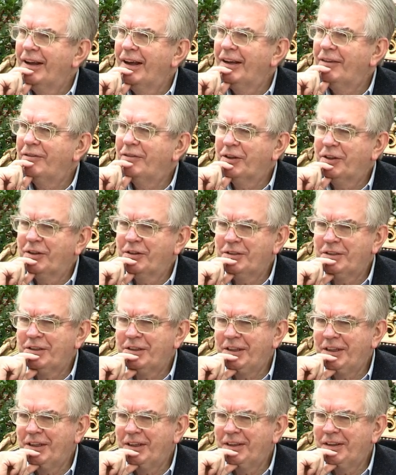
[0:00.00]

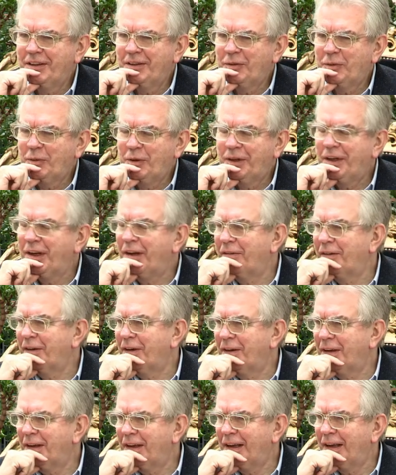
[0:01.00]
advocacy and
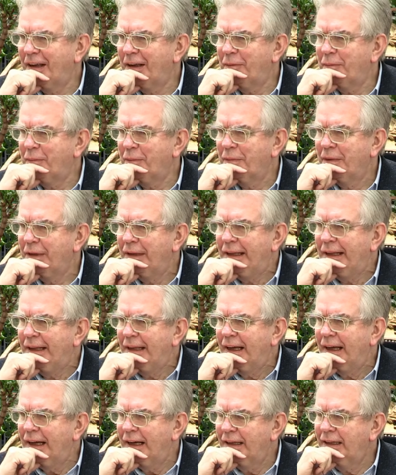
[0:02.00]
whatever.
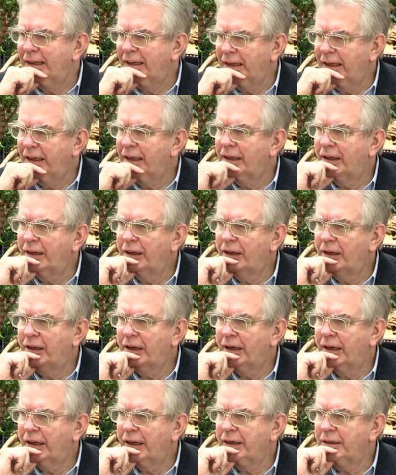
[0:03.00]
I think in the
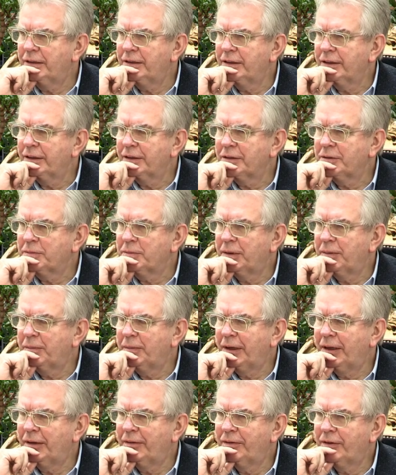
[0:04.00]
early 80s. But
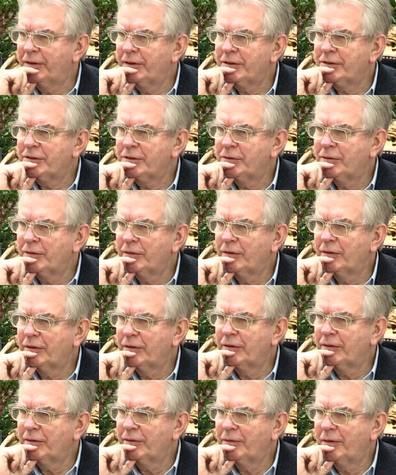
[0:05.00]
my first
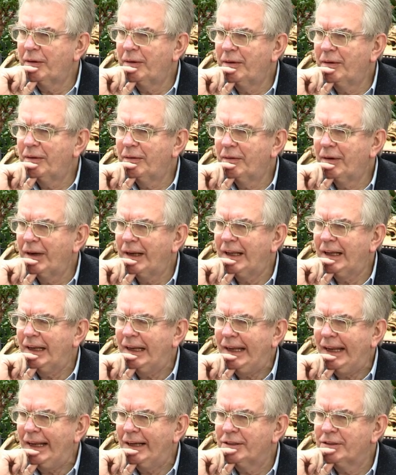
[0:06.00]

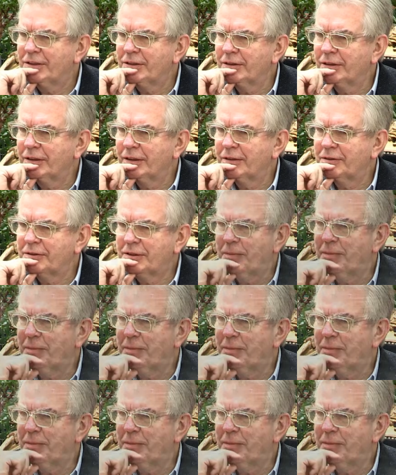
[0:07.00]
recollection of